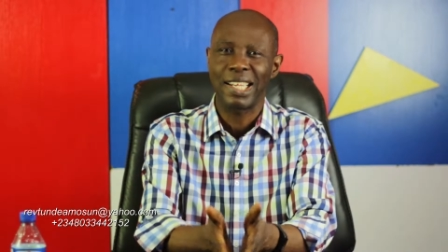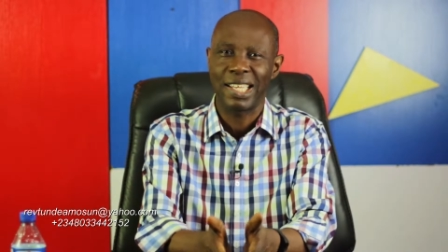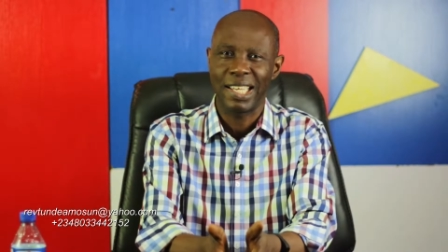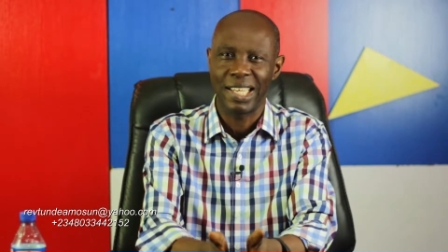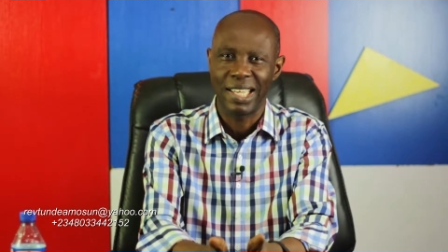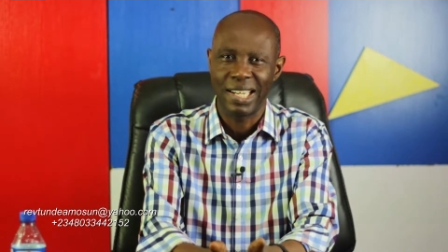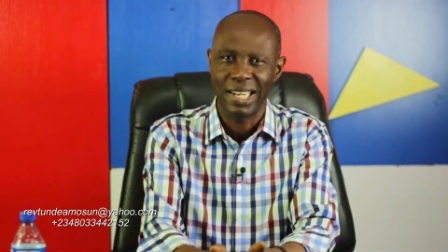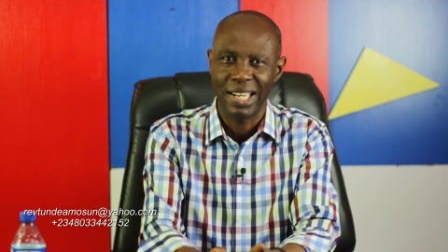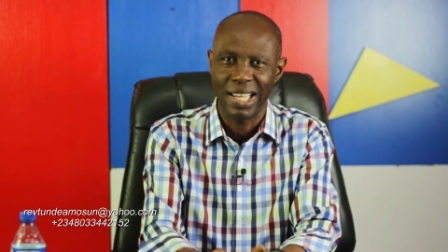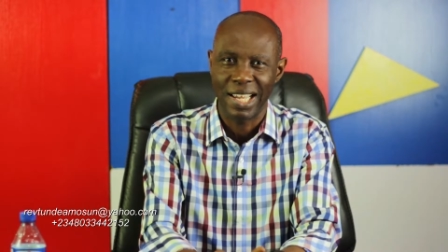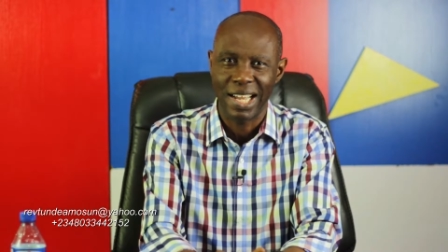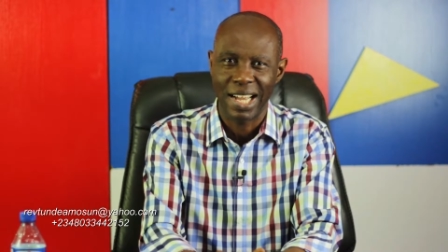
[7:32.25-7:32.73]

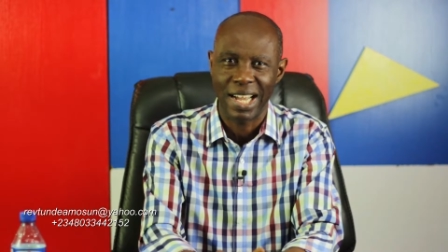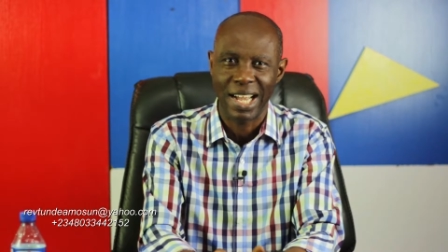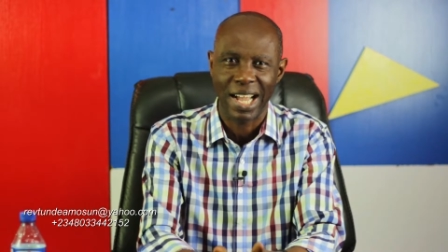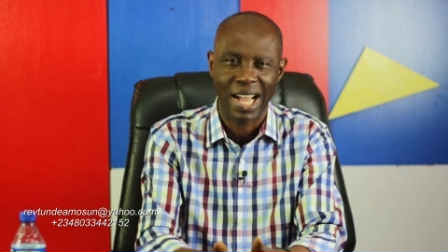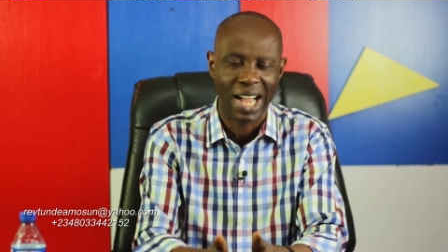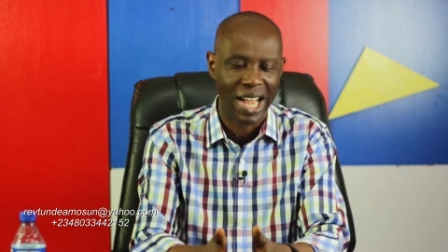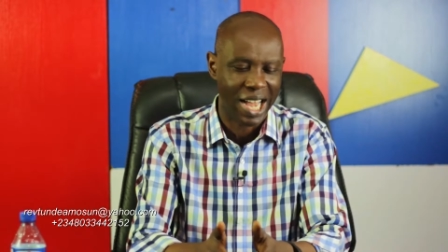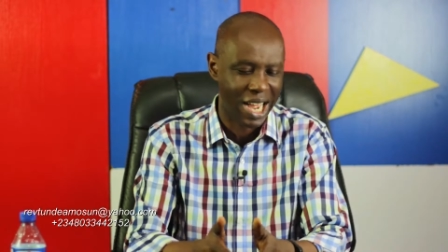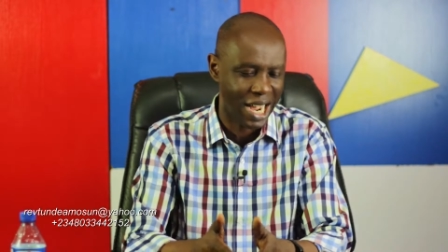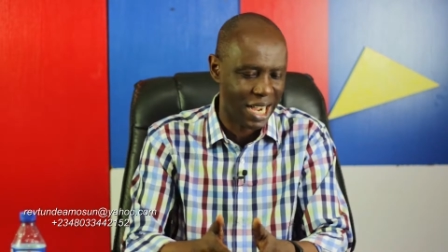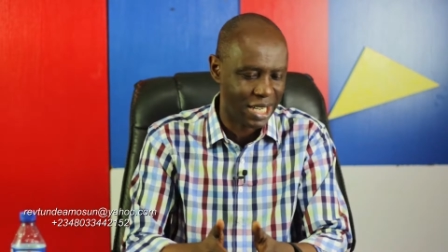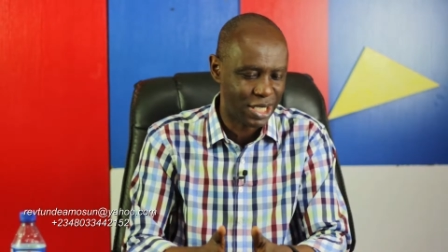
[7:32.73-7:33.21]
area
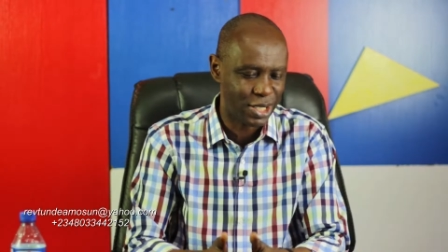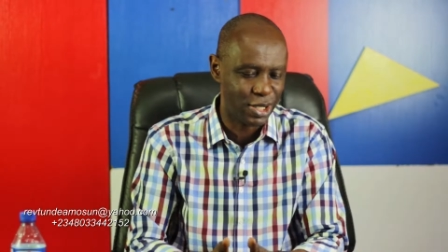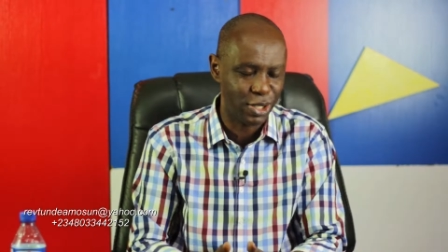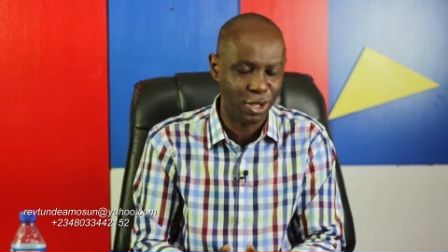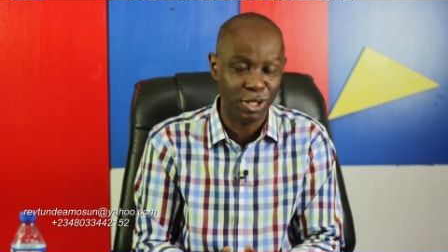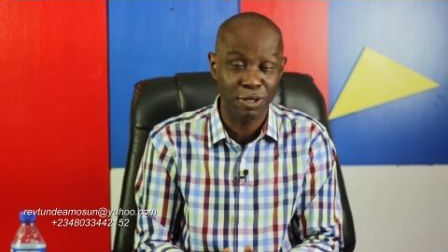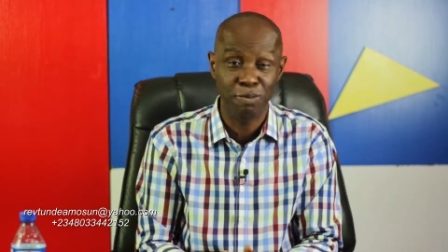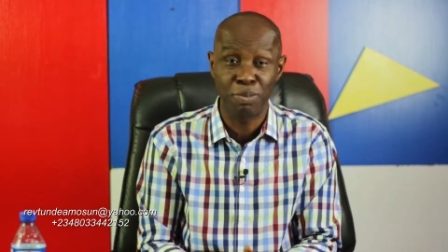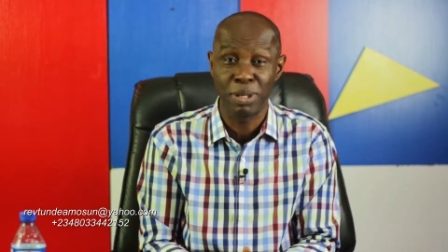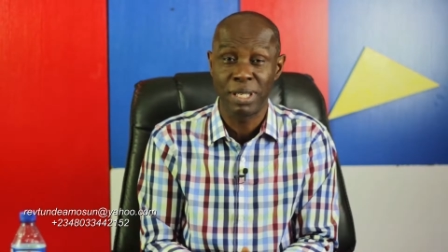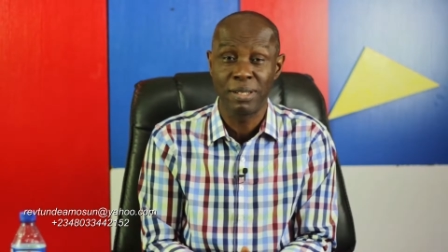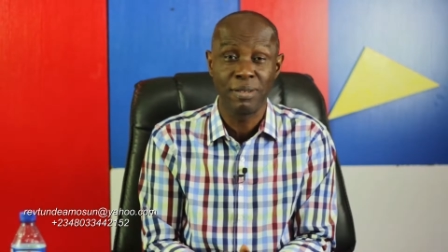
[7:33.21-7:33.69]
has
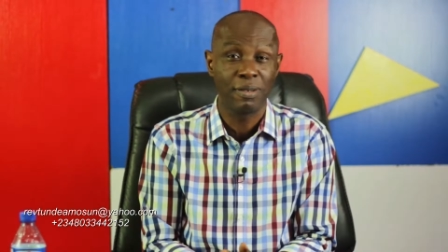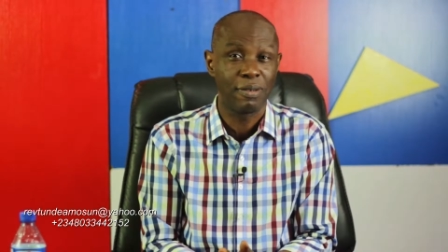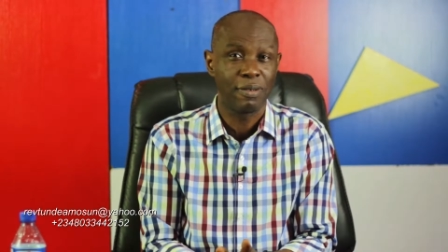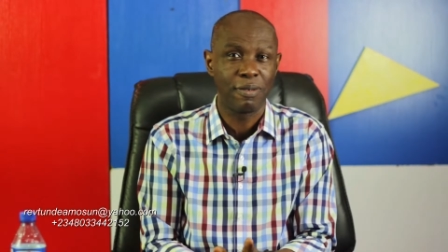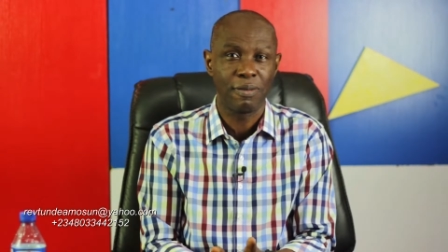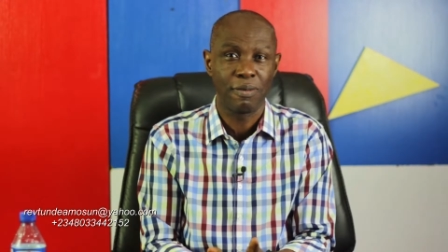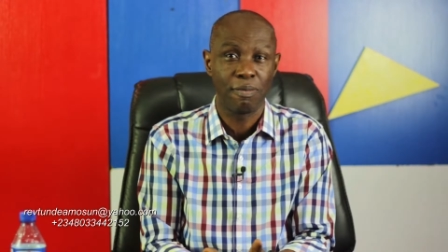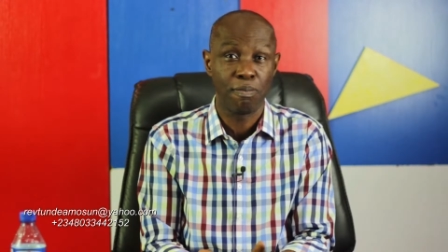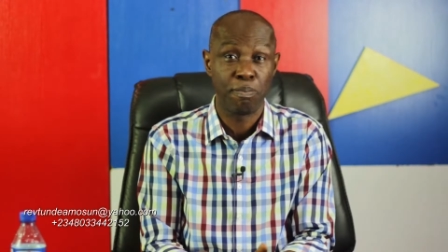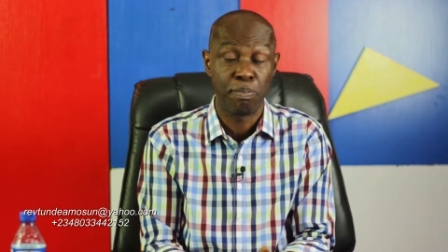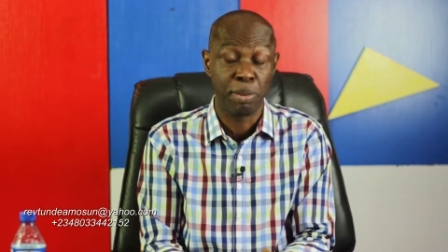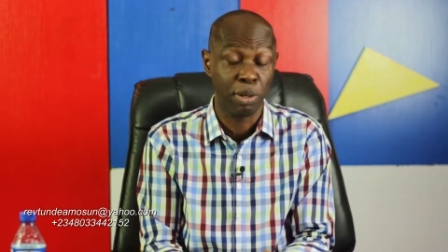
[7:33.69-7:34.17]
not been
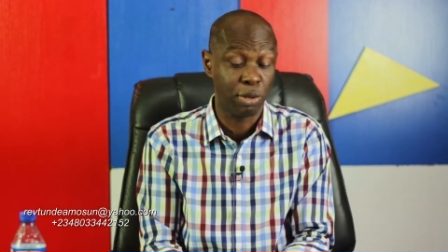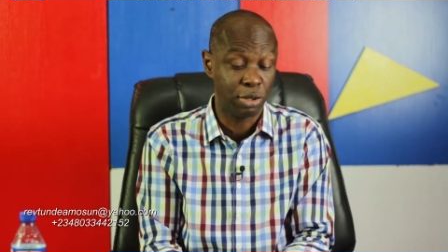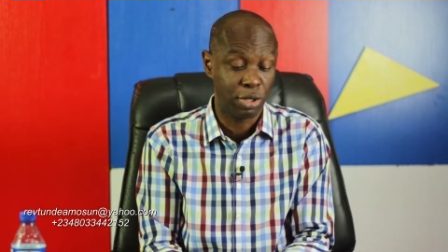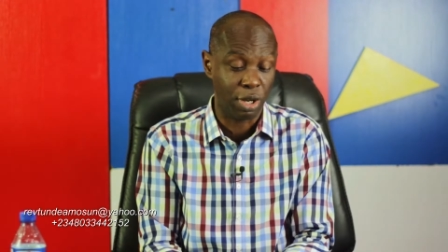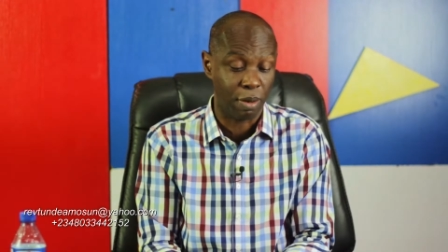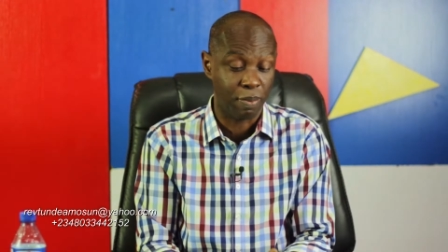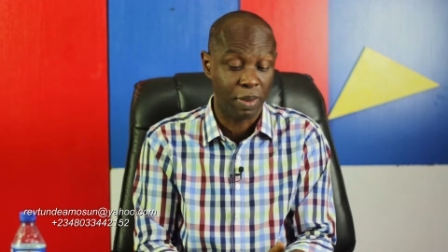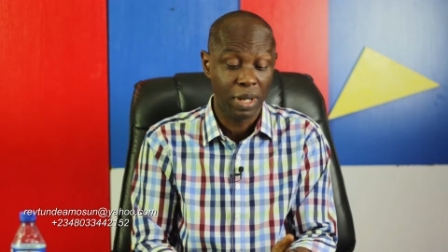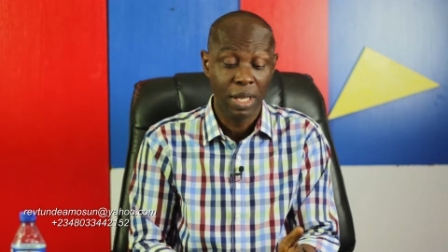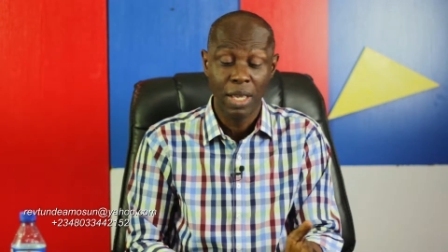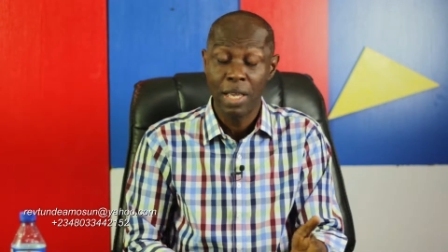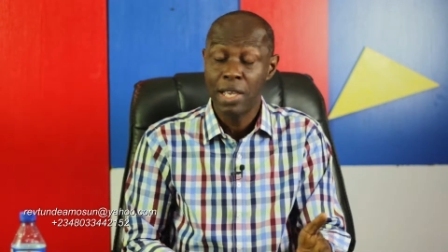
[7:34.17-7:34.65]
built up.